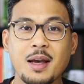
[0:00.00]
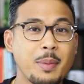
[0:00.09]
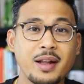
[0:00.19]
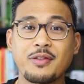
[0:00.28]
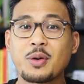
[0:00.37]

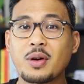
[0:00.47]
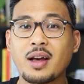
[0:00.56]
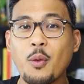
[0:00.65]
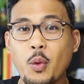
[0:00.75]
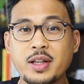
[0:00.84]
But if you're
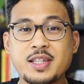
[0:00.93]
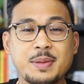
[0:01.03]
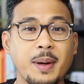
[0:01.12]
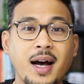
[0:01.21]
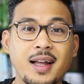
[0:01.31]
at one
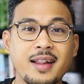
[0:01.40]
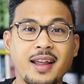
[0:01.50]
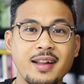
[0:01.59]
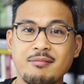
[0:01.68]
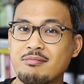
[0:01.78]
spot,
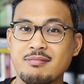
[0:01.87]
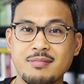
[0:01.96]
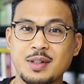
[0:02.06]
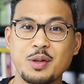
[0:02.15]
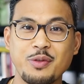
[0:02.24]
then
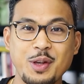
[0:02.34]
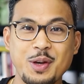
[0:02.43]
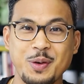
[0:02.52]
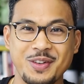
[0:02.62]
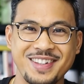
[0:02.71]
for
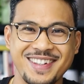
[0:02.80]
you.